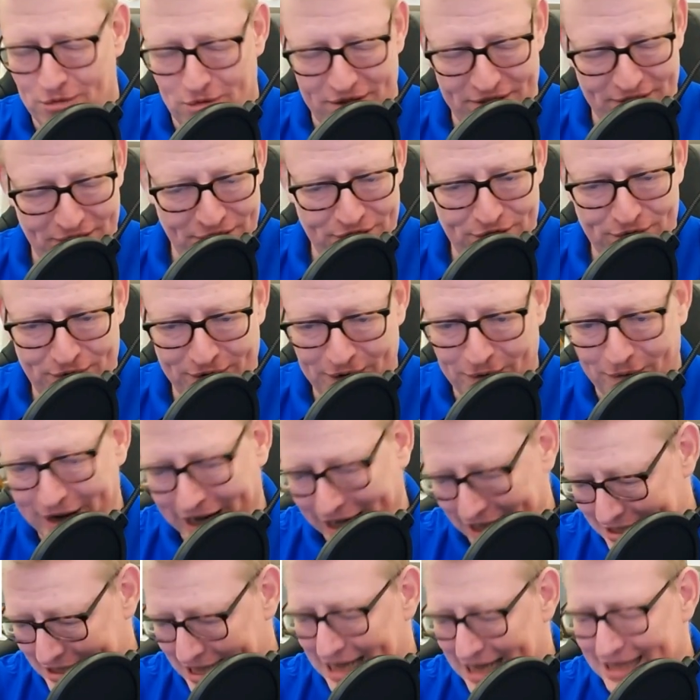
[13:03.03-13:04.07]
within 3
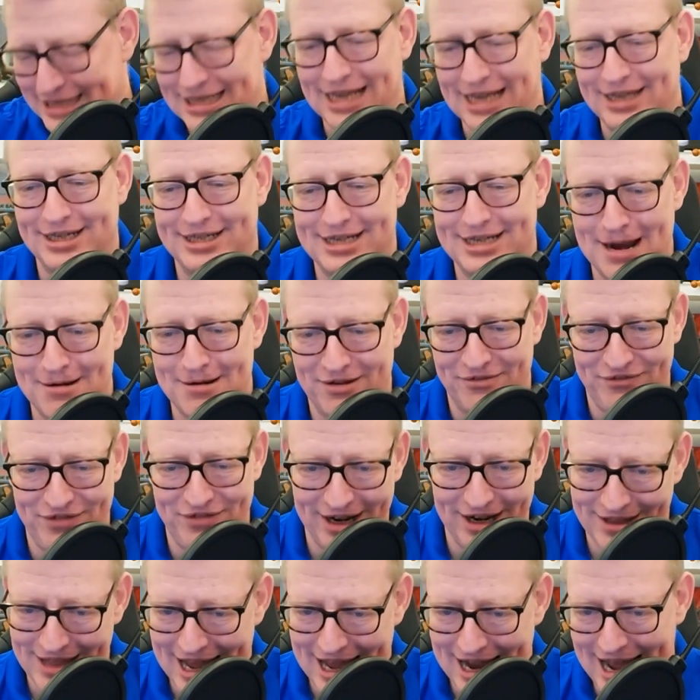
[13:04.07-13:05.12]
weeks. That's not the time to
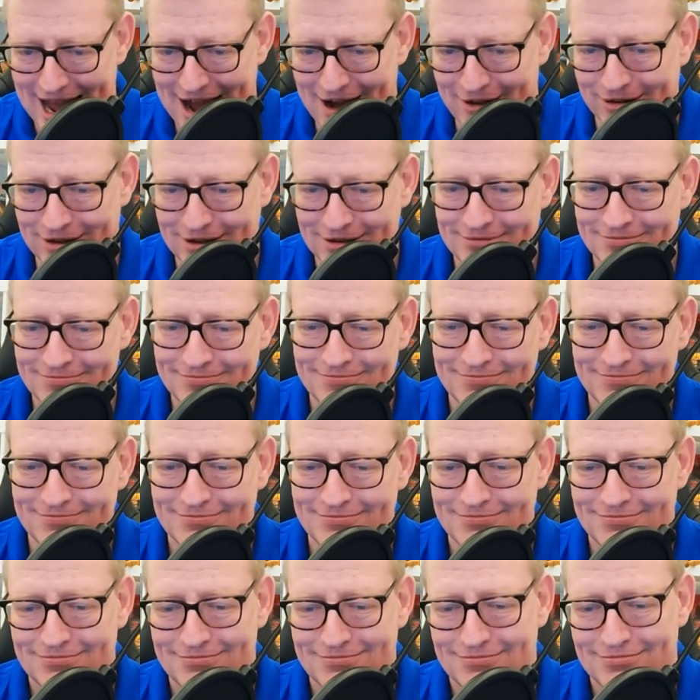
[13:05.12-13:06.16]
figure that out.
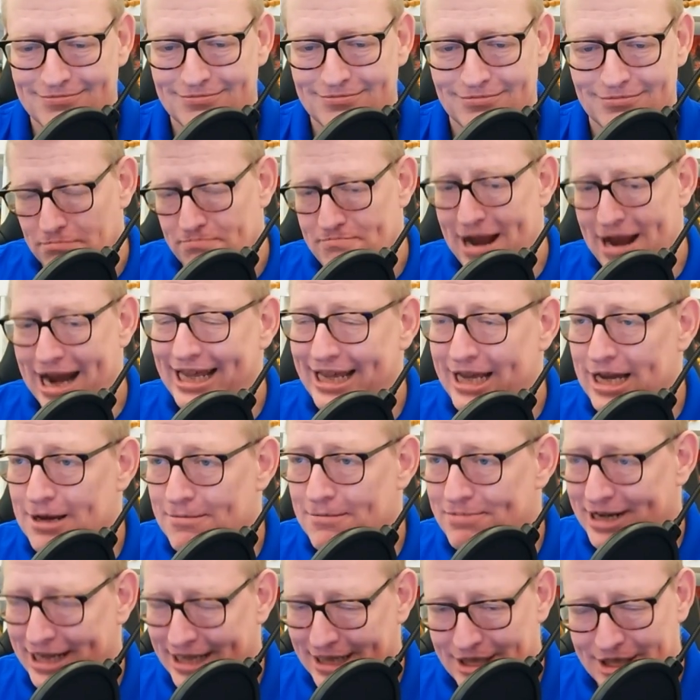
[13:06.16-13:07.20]
Many
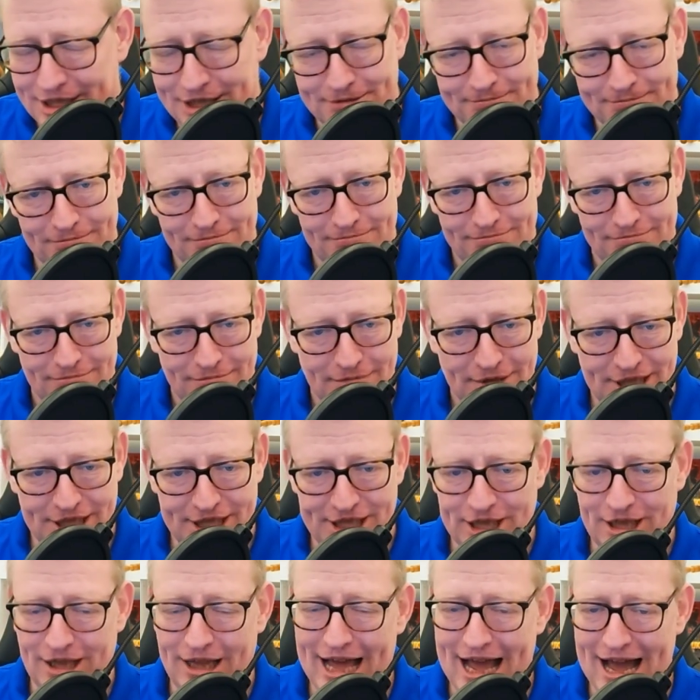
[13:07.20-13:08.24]
companies
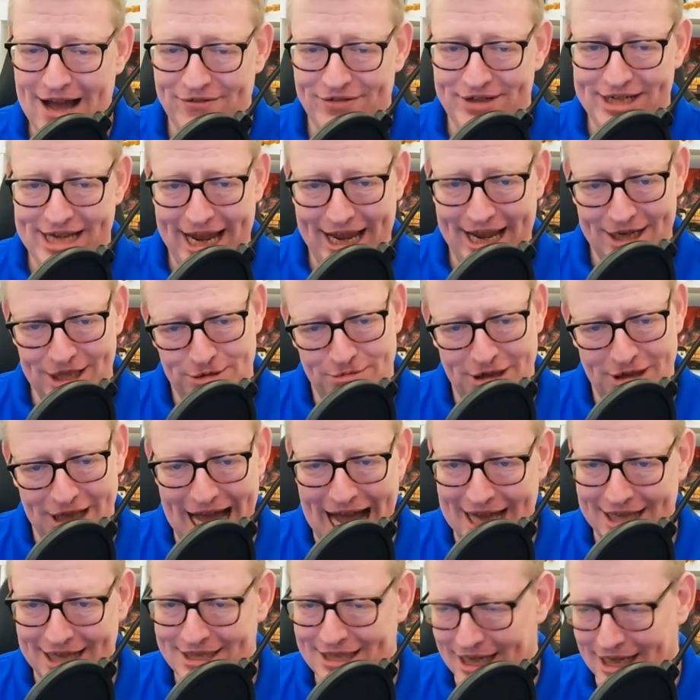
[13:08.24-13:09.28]
still have tangible
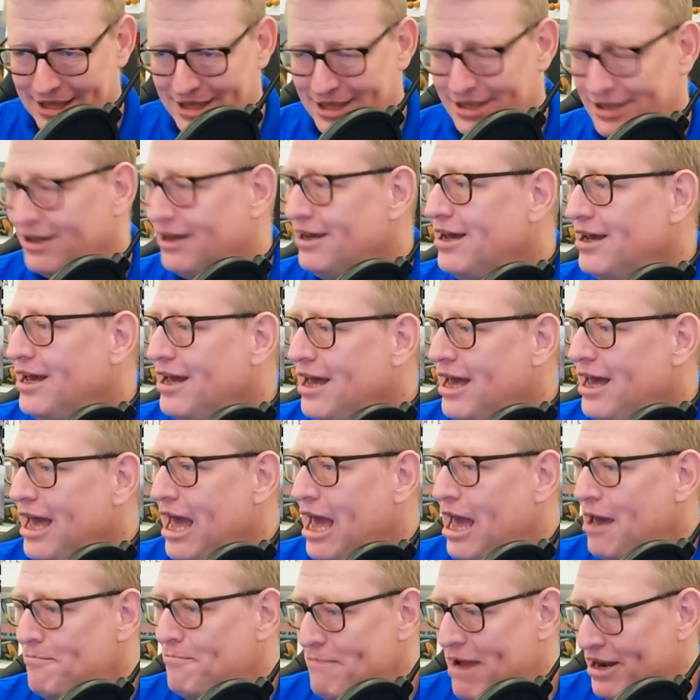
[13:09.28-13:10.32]
assets.
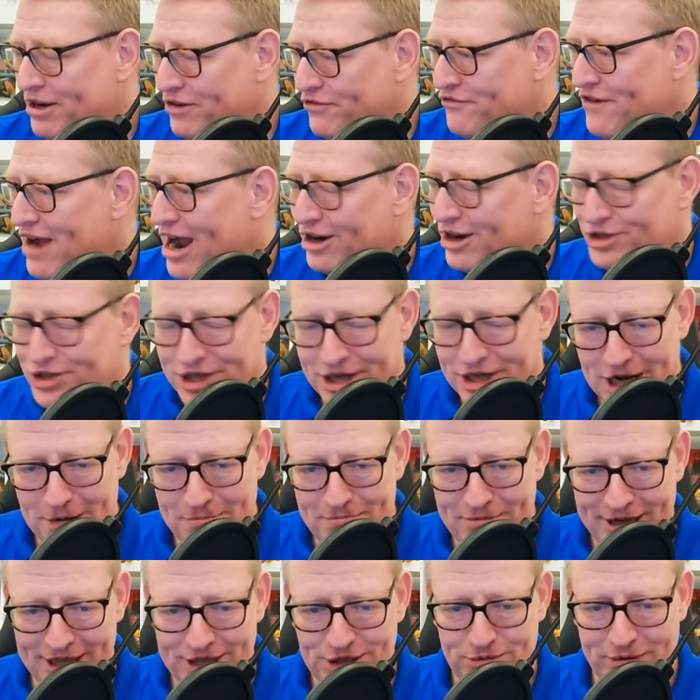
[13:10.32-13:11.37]
Manufacturing
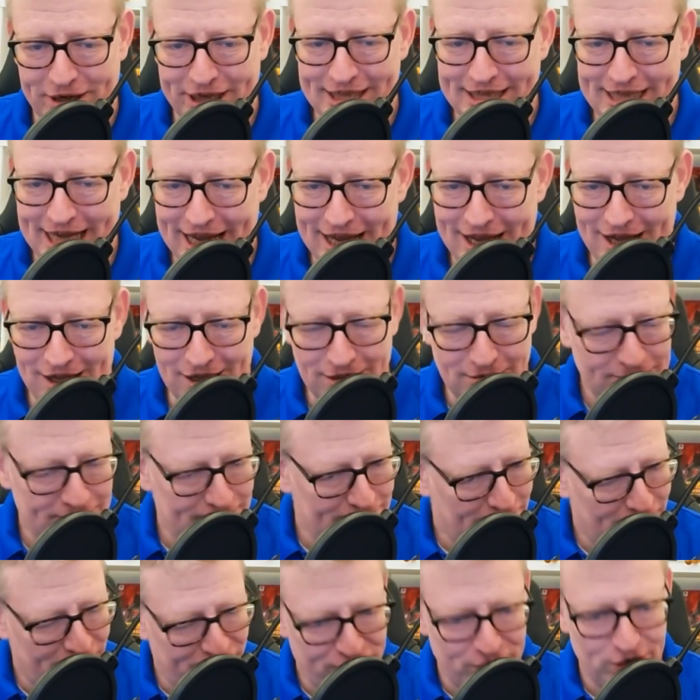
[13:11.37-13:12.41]
companies, retail,
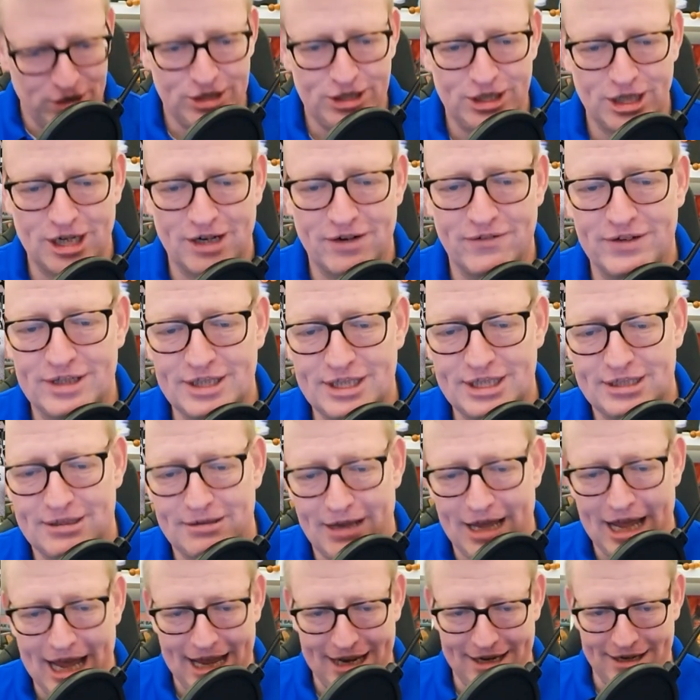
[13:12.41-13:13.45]
food service,
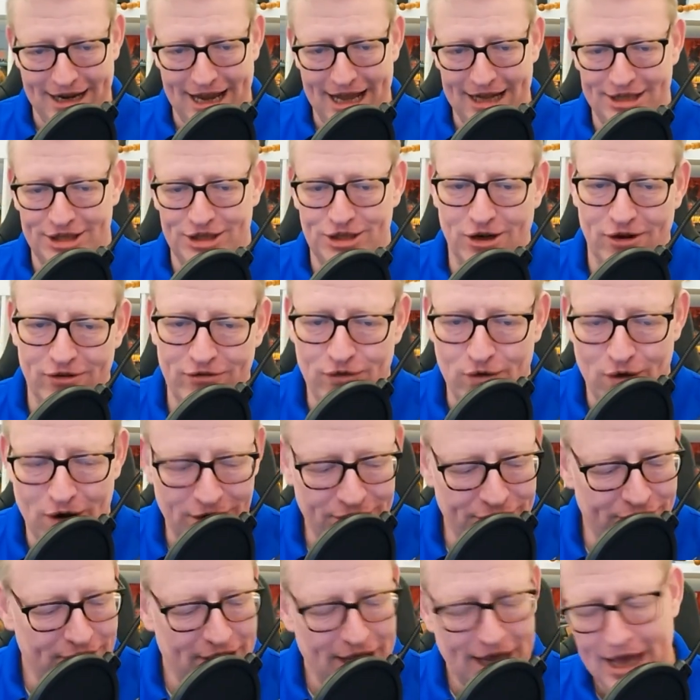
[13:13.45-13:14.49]
and so
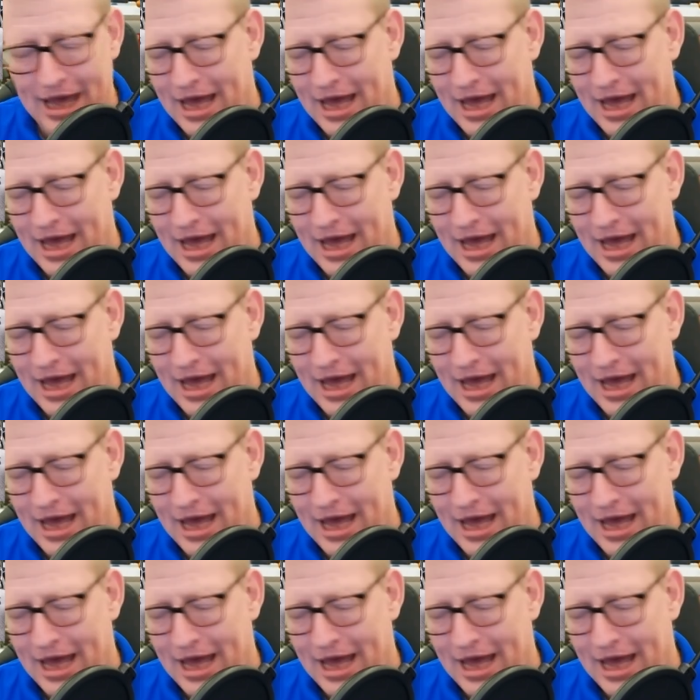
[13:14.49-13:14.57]
forth.